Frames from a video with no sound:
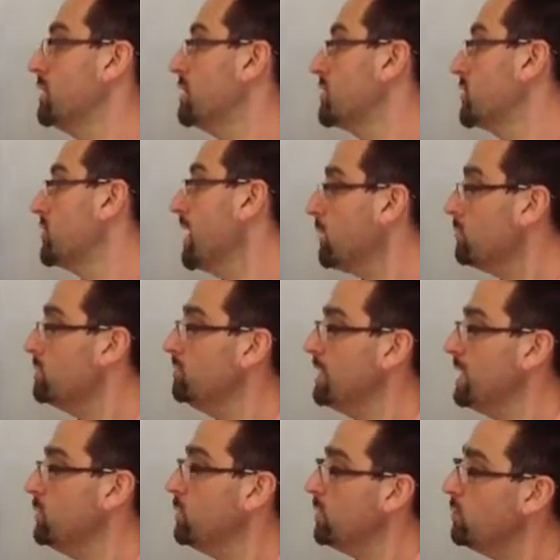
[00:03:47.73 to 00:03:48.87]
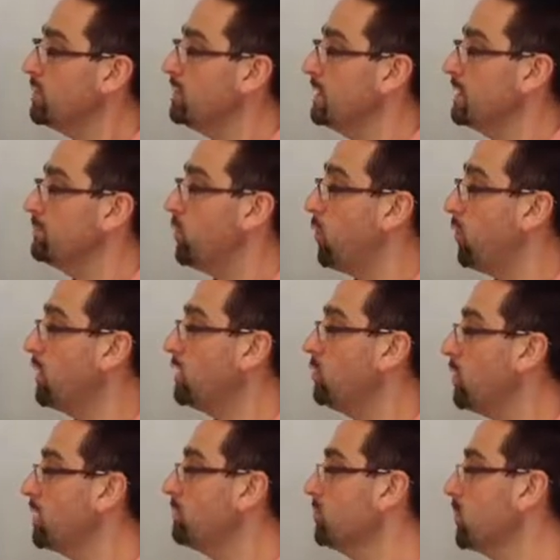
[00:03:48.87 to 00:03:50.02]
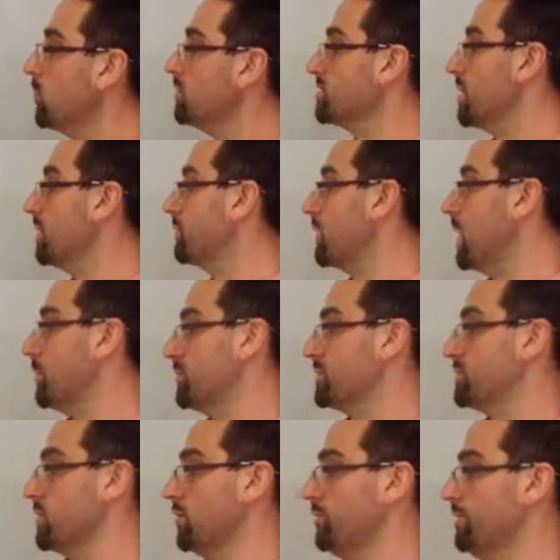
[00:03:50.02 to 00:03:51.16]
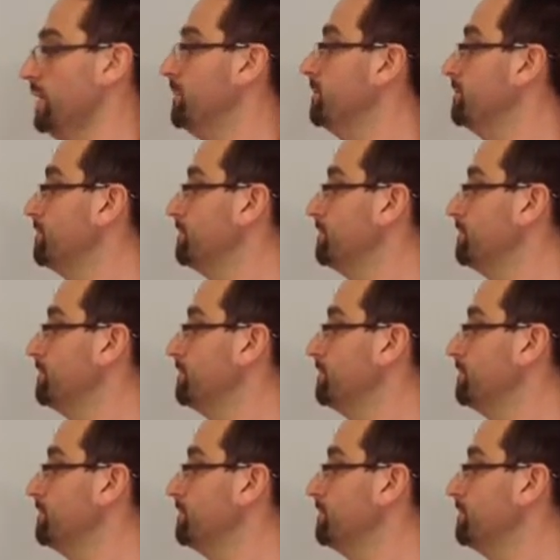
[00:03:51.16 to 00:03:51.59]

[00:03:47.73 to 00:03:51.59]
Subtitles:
So that would mean we would need 0.1 moles of copper sulfate.